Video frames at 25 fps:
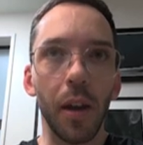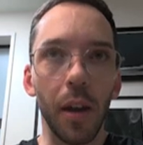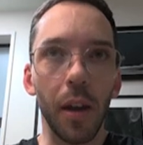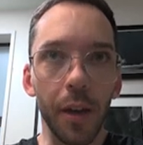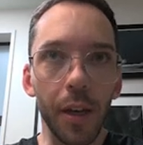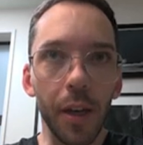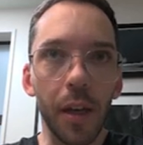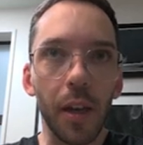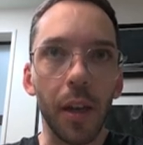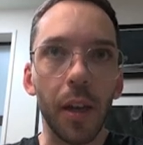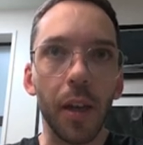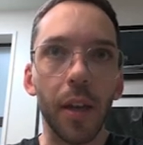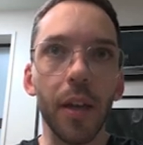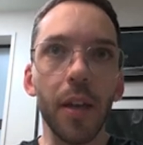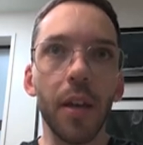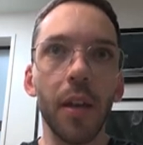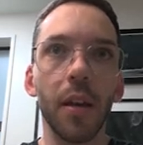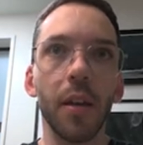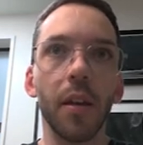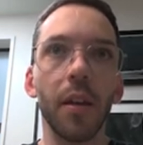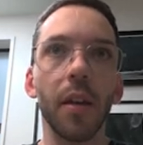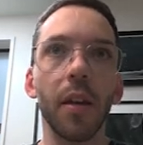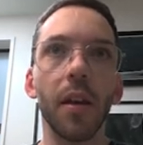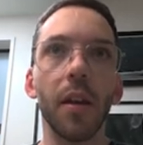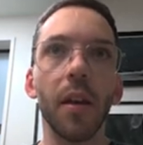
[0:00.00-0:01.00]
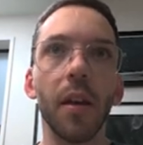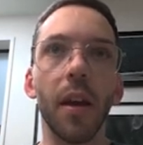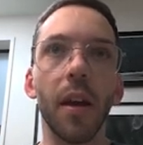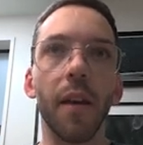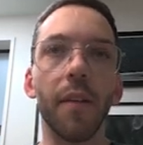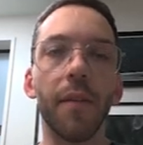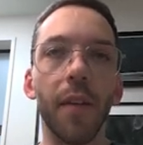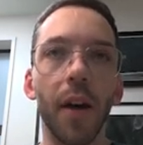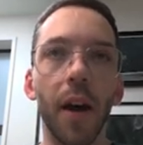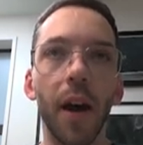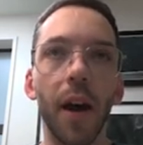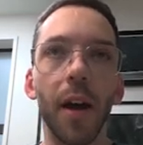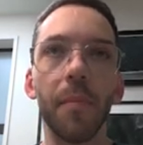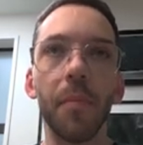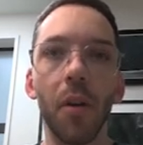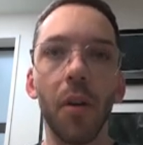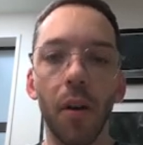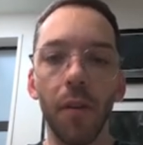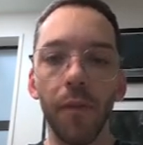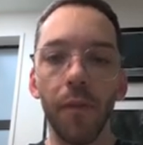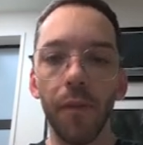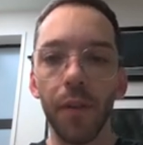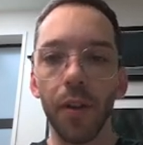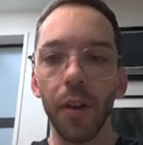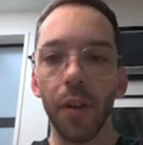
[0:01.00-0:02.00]
Clinically, if I'm
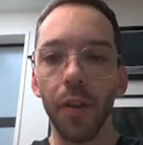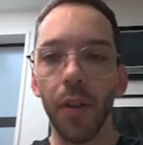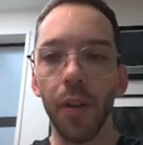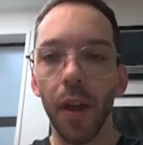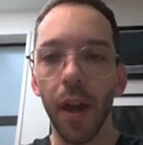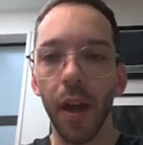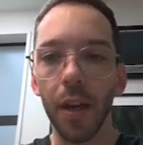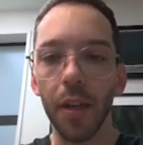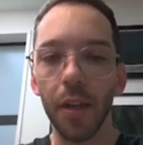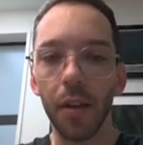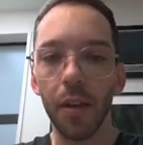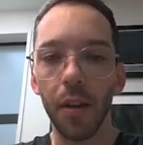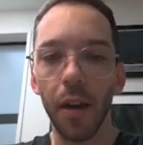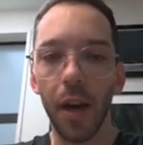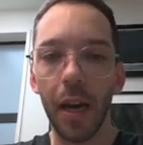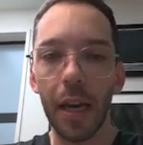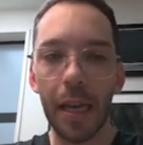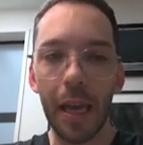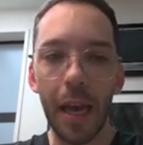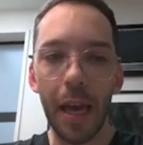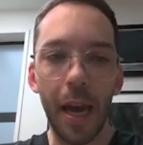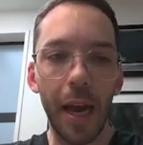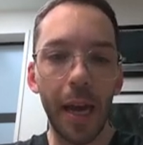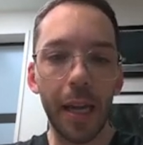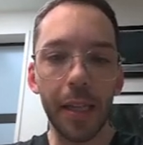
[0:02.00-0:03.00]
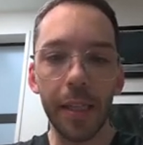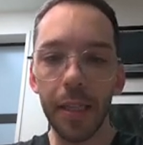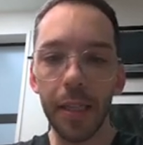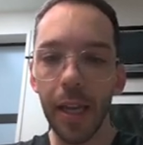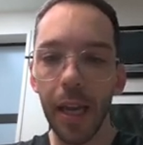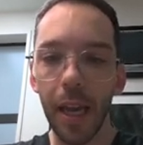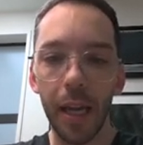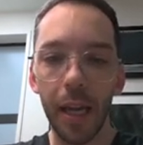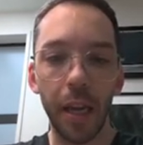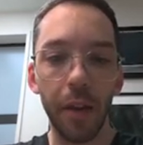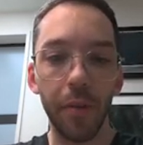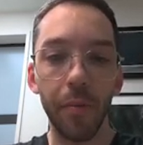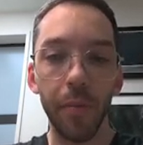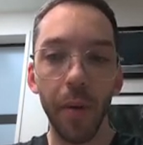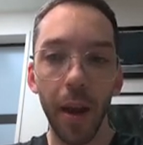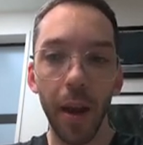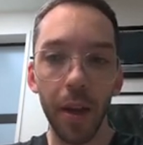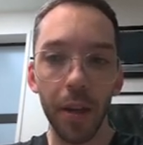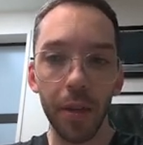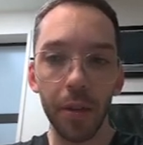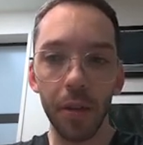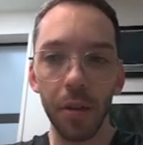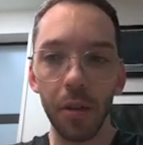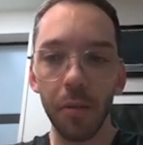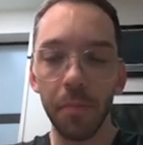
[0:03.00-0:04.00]
confident that I can't see any
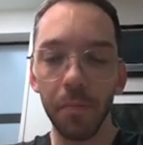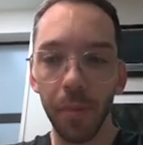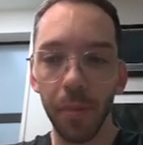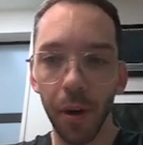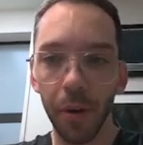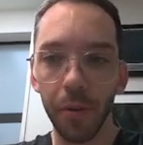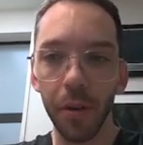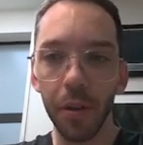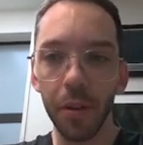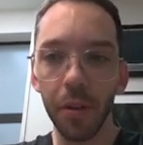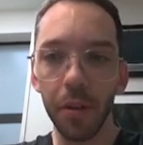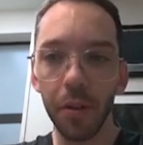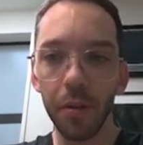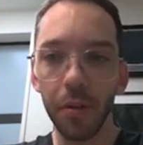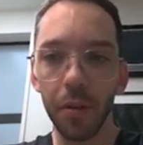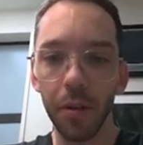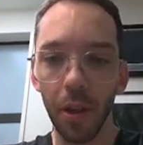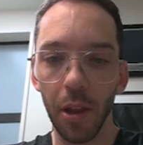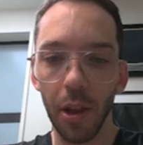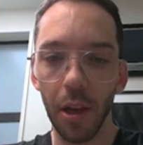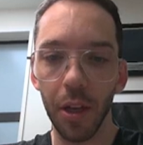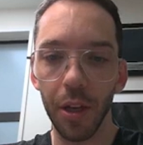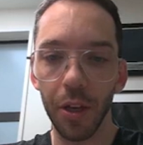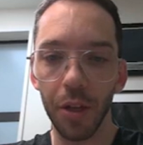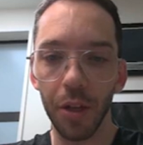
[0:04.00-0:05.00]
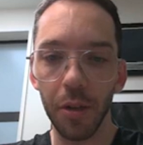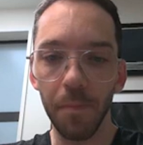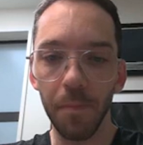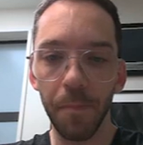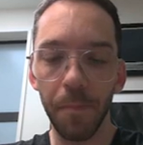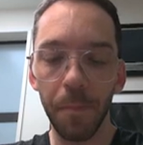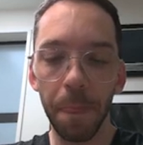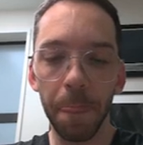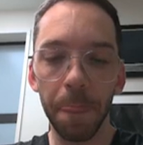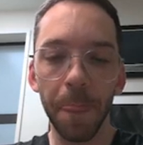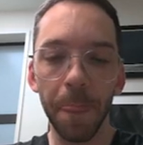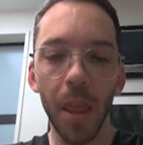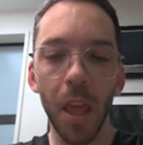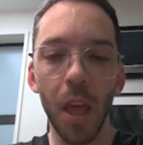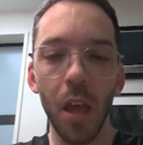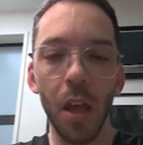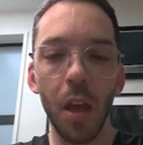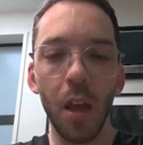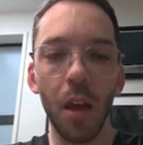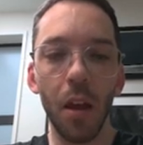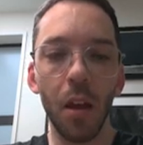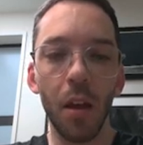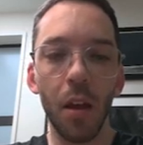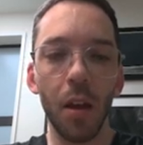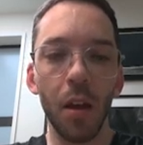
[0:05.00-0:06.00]
raised component to the lesion,
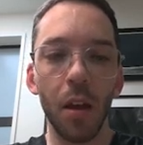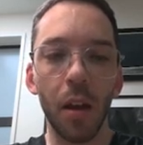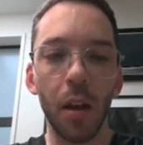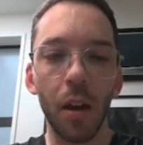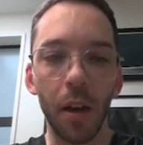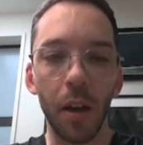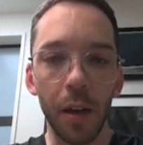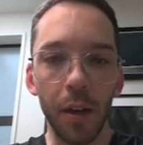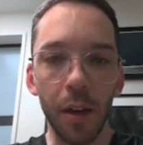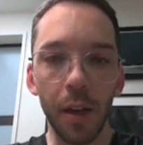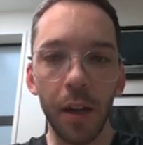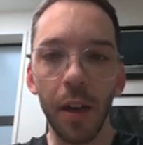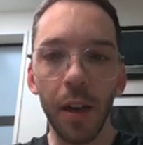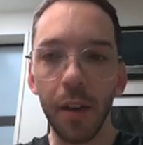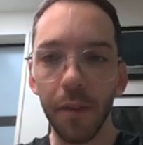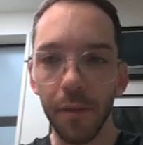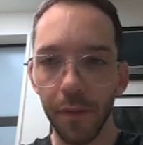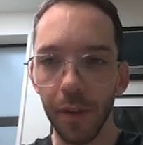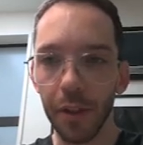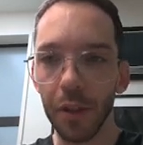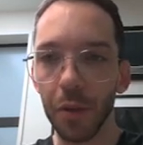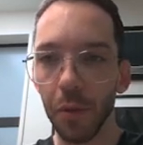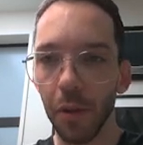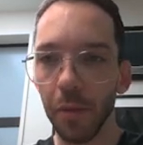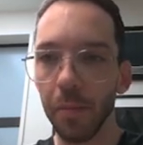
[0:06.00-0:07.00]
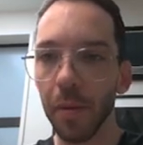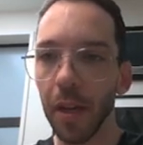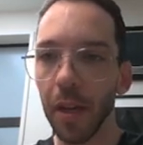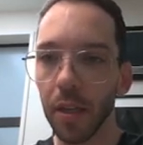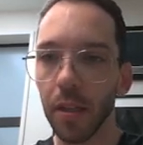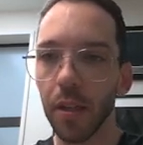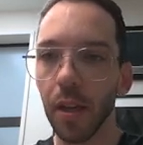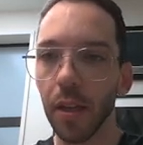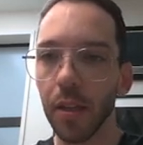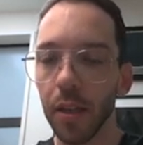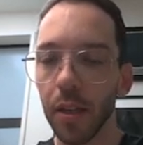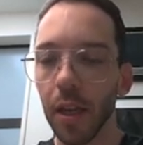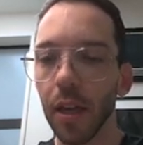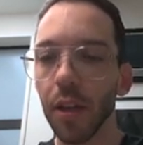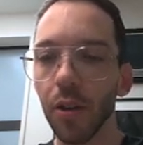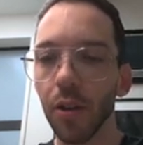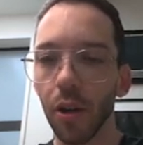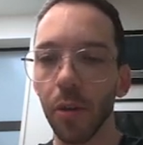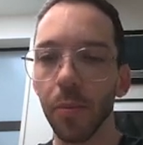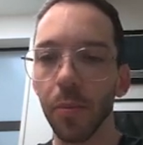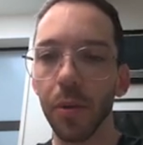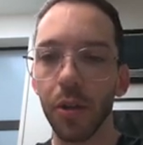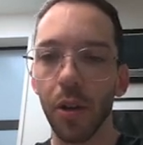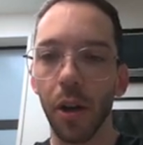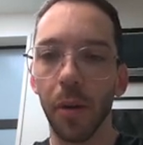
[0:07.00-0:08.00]
clinically it fits with the BCC, and
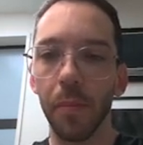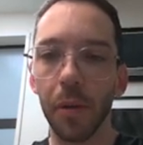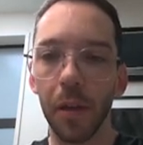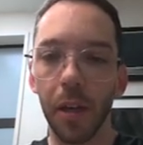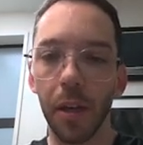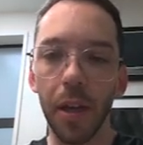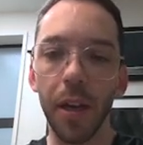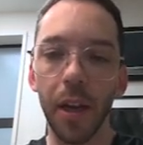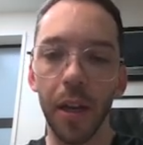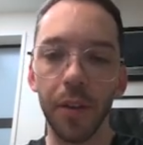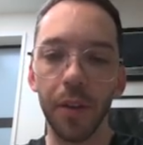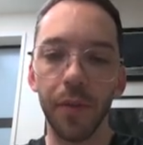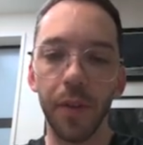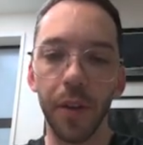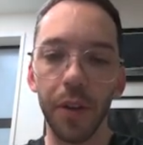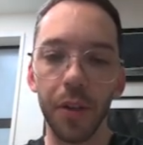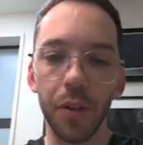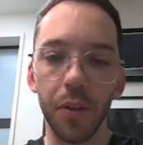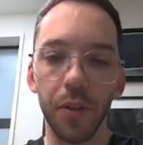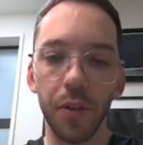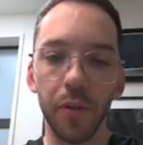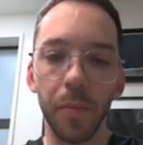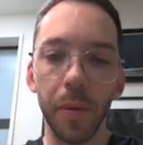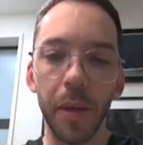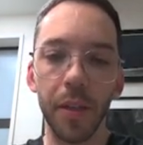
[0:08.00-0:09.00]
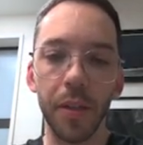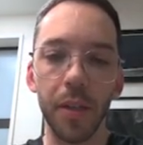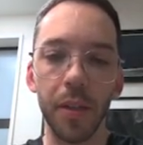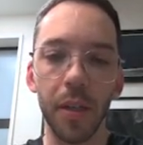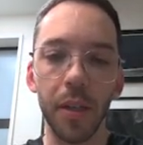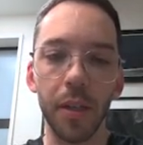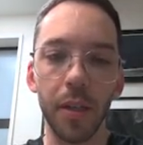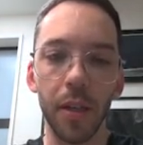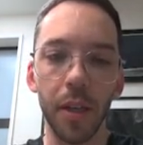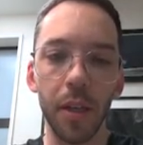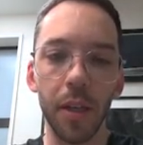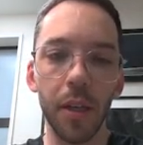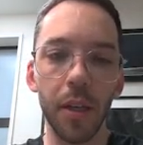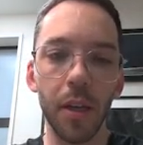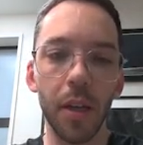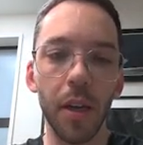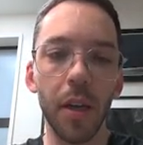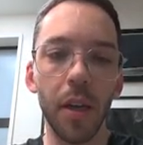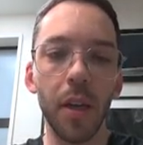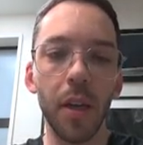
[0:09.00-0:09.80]
dermoscopically it has features of a BCC.